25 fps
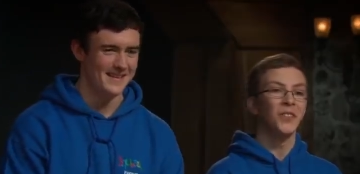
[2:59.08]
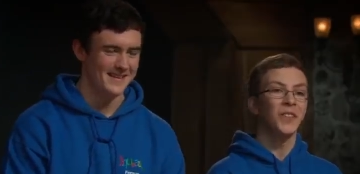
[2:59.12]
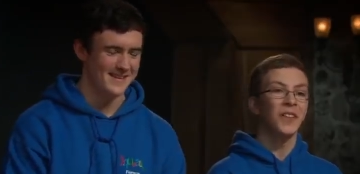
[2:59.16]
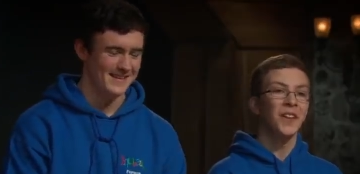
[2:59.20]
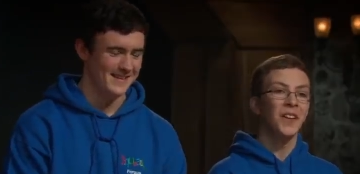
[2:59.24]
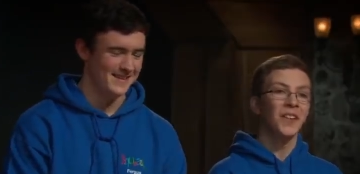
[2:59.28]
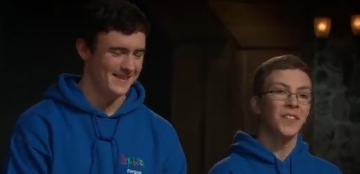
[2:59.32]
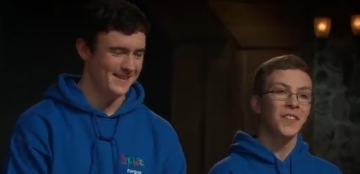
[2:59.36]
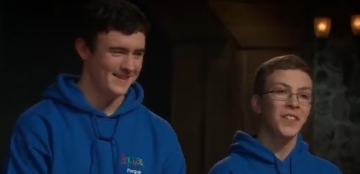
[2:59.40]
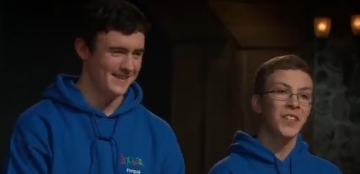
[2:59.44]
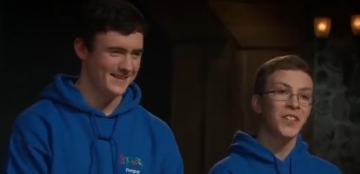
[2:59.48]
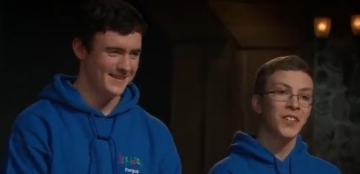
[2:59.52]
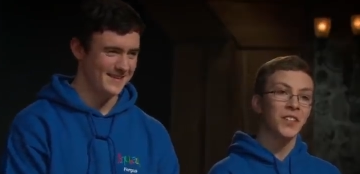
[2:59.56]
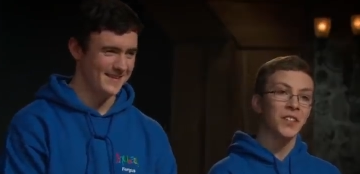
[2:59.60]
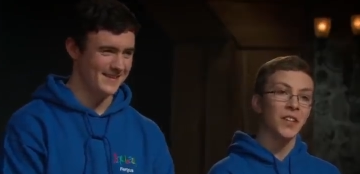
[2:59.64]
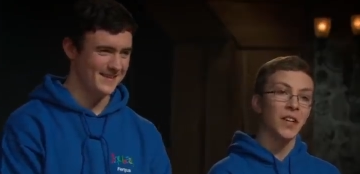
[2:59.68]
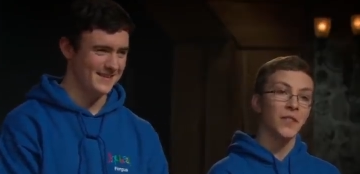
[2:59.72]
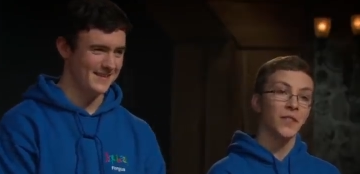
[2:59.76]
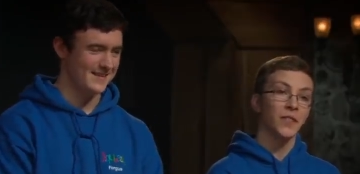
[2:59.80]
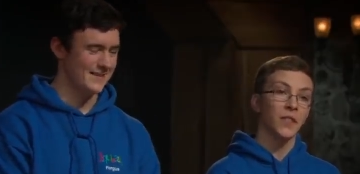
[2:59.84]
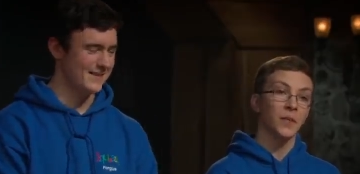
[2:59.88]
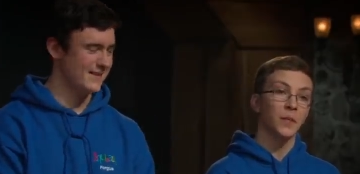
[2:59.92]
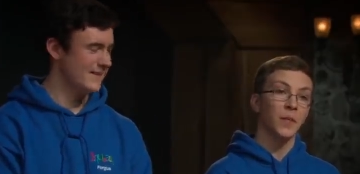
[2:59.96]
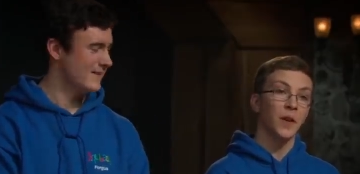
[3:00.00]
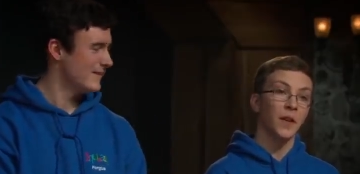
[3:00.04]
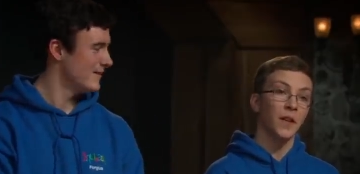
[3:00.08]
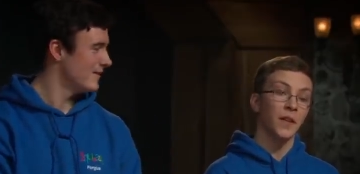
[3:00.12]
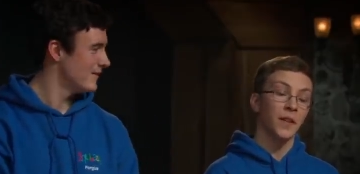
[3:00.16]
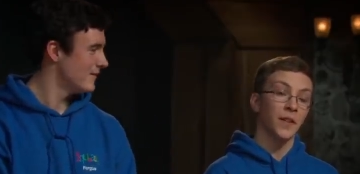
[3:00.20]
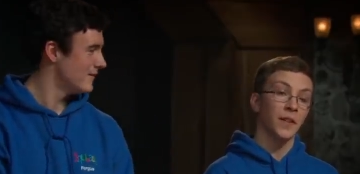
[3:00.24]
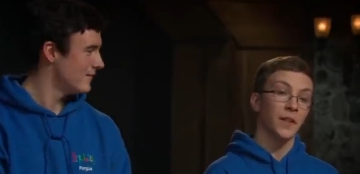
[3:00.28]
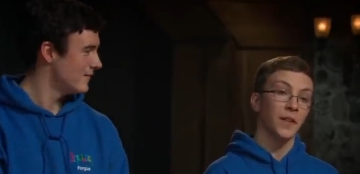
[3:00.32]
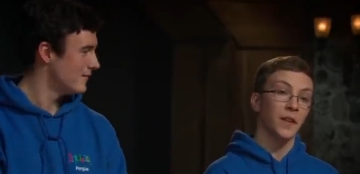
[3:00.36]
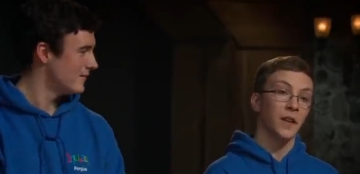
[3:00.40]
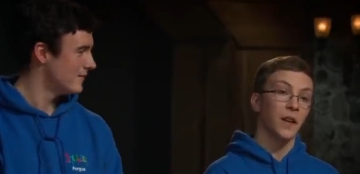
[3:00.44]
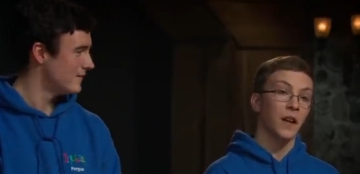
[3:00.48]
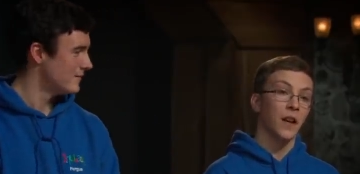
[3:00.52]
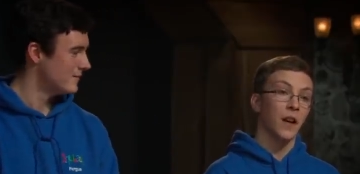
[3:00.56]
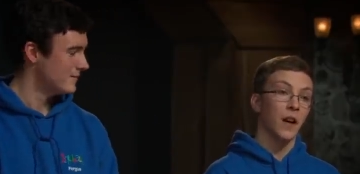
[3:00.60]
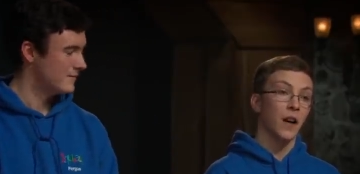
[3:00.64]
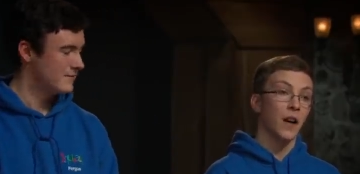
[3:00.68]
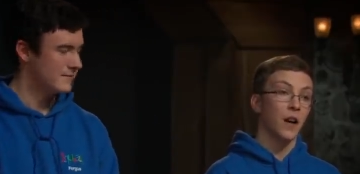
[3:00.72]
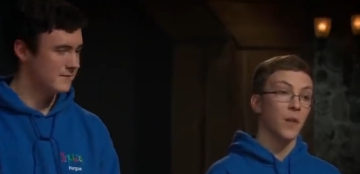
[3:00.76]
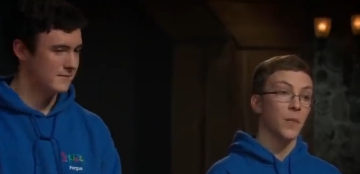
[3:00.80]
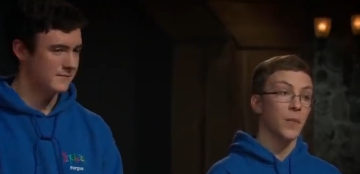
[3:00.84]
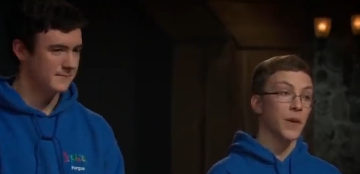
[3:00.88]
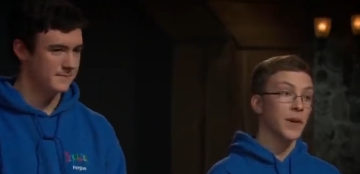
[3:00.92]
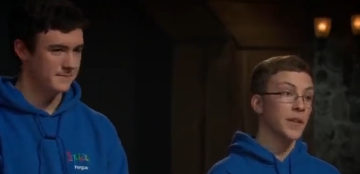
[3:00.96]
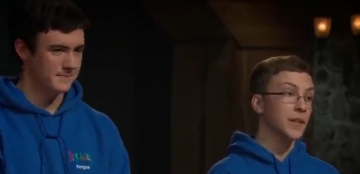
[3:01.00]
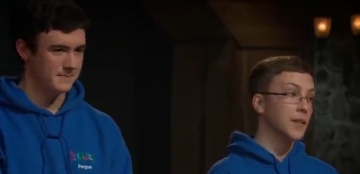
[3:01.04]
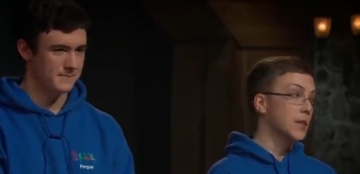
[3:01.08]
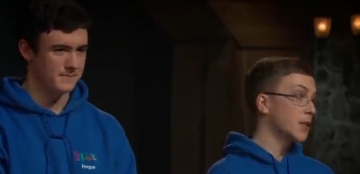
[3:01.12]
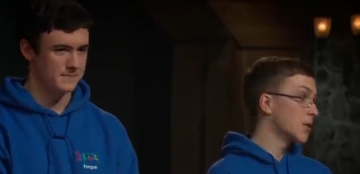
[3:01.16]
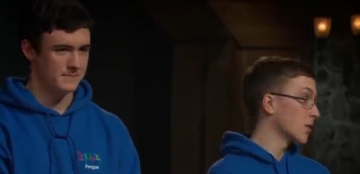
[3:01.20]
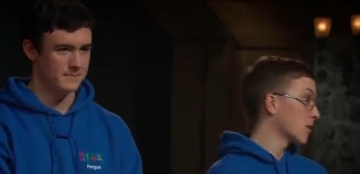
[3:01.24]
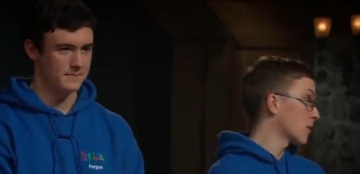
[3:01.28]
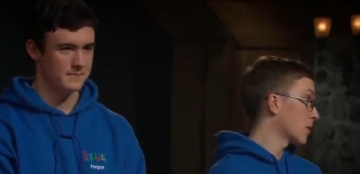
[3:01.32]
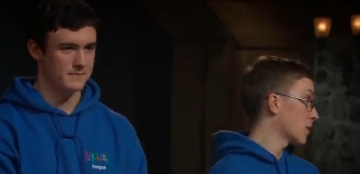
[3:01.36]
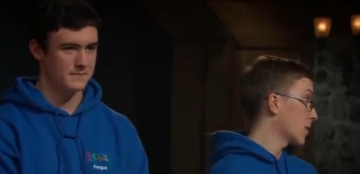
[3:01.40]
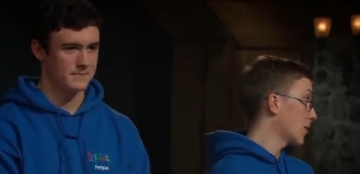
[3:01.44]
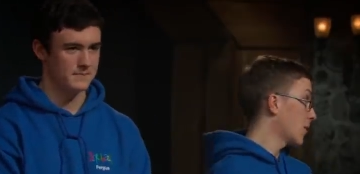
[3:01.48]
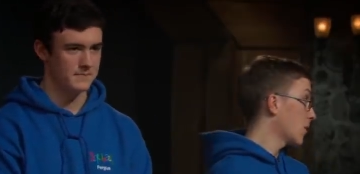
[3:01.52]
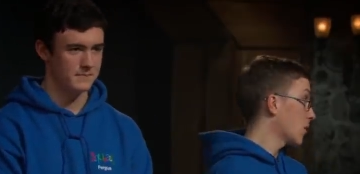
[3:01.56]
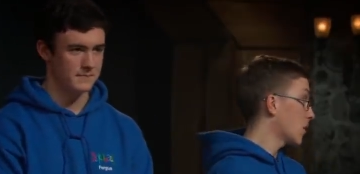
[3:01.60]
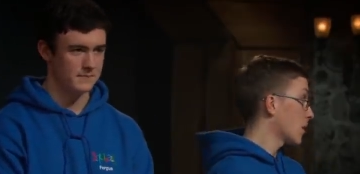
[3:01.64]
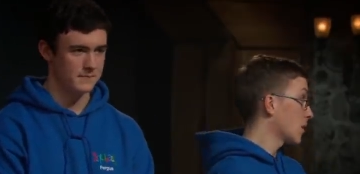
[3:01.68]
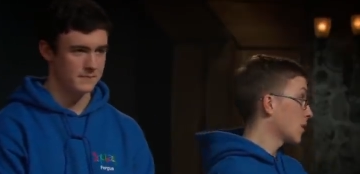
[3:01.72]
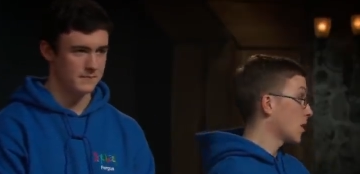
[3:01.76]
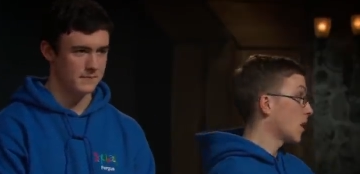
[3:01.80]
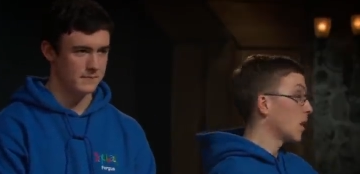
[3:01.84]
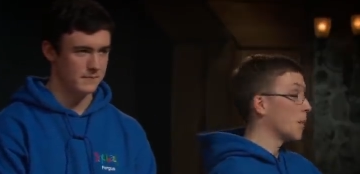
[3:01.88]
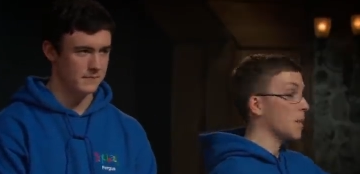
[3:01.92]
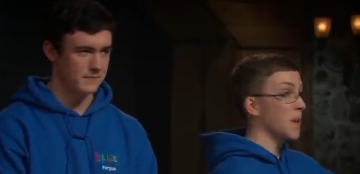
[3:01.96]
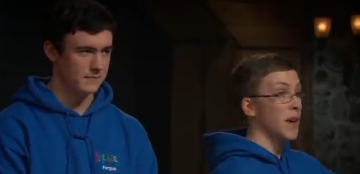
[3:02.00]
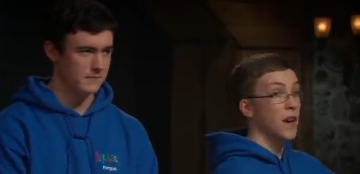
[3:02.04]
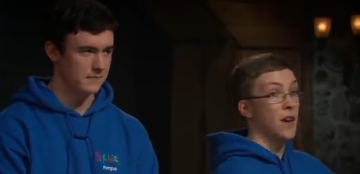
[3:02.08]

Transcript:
Speaker 1: only Cartesian divers in the market are basically just, if you look at our top